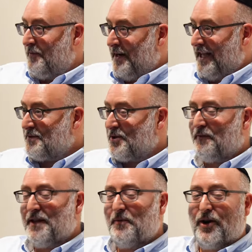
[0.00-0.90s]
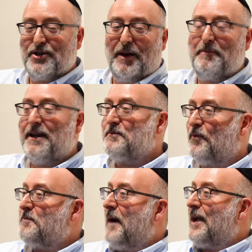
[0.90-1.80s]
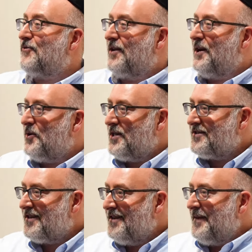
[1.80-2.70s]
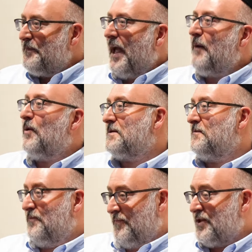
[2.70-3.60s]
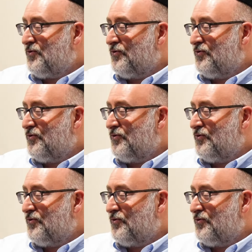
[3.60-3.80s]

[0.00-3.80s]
everybody else was hopefully workshopping, is what my credo is. And what's the